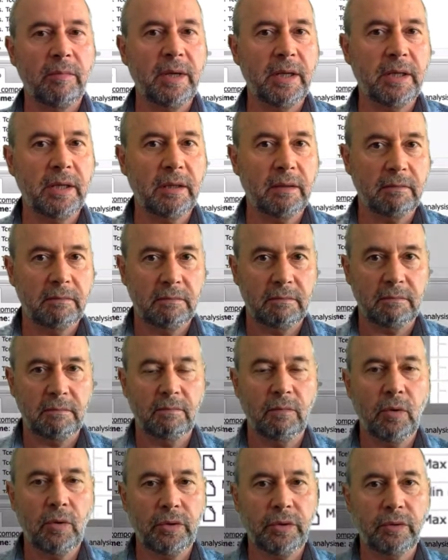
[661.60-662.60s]
many
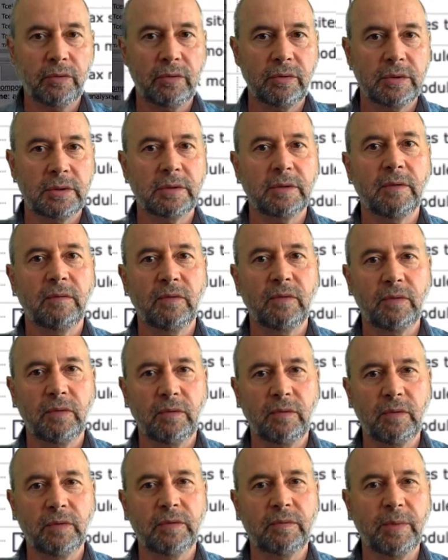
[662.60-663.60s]
modules
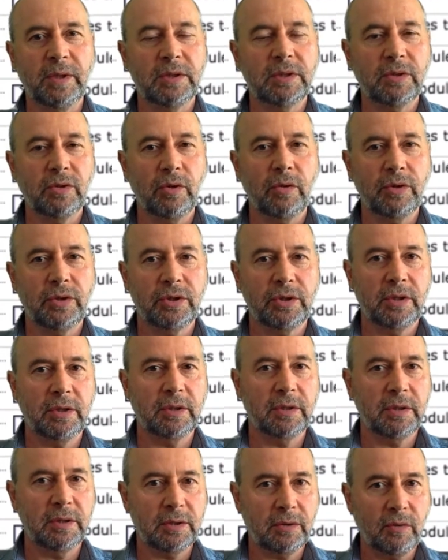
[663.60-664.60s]
would be searched
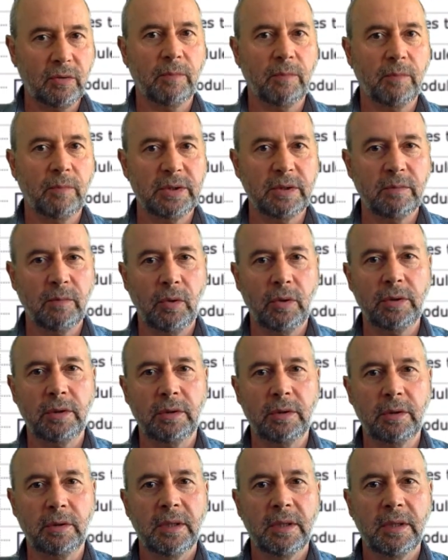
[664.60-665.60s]
in this composite
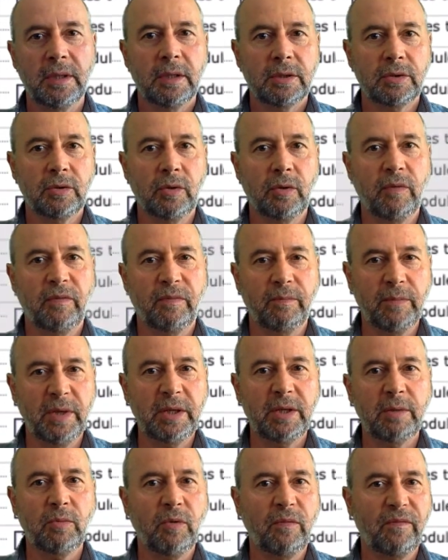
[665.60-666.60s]
model. So
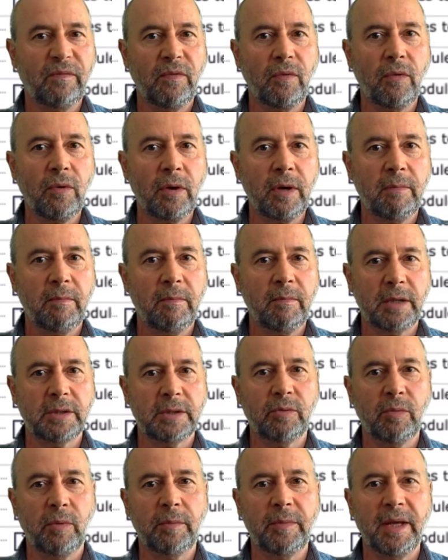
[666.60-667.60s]
minimum 4,
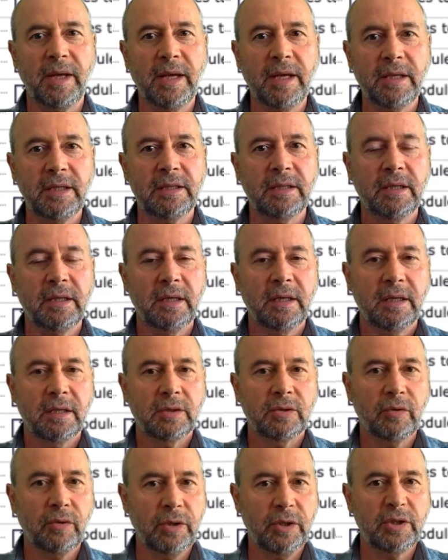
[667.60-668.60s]
maximum 8.
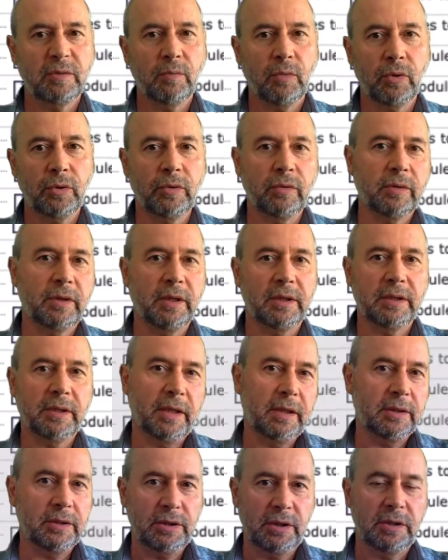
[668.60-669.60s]
So each module
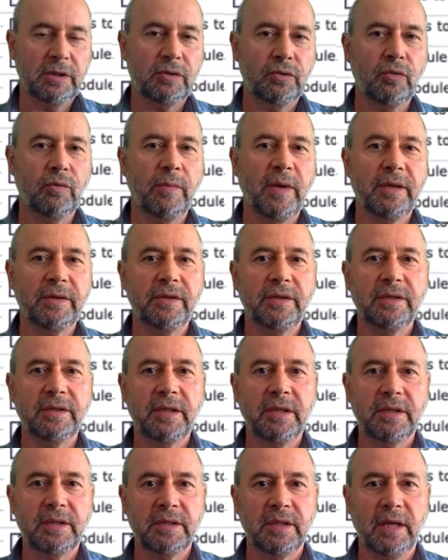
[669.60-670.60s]
contains just 2
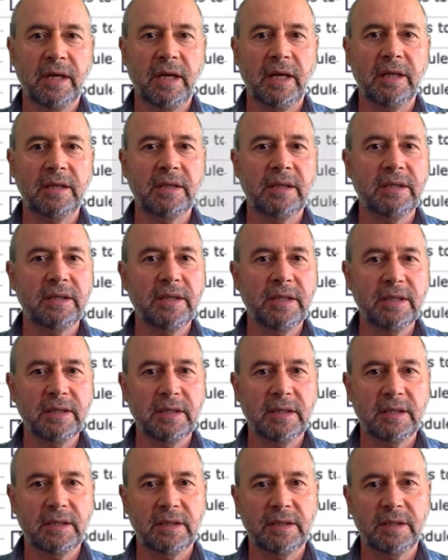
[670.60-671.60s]
matrices, and the
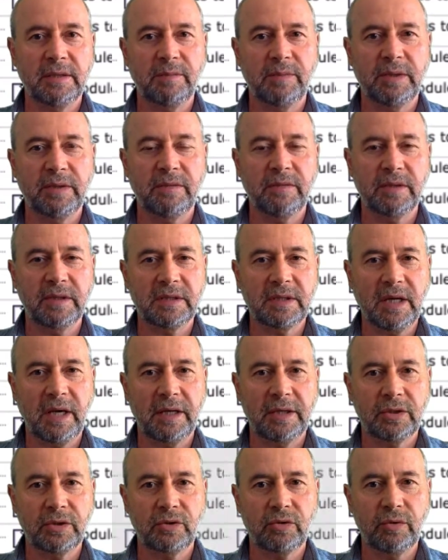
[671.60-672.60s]
distances between
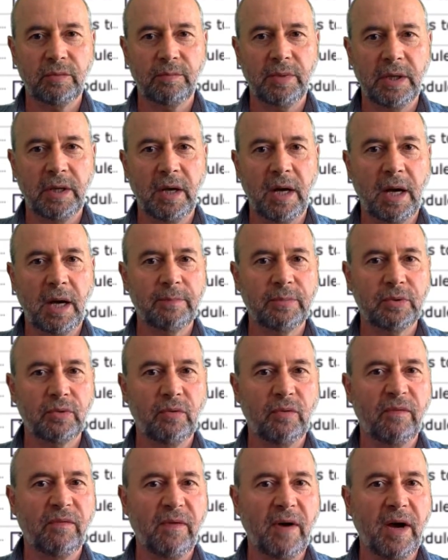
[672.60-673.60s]
sites should be up
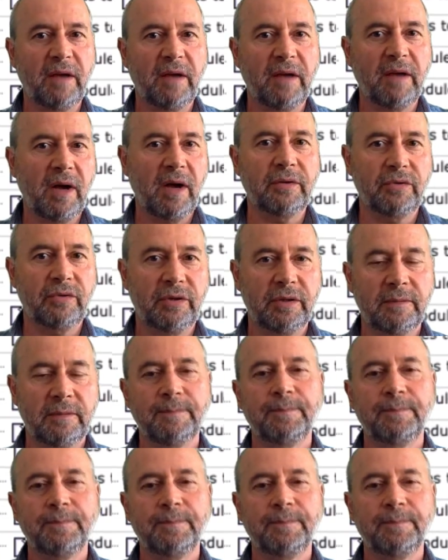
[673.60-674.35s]
to 500.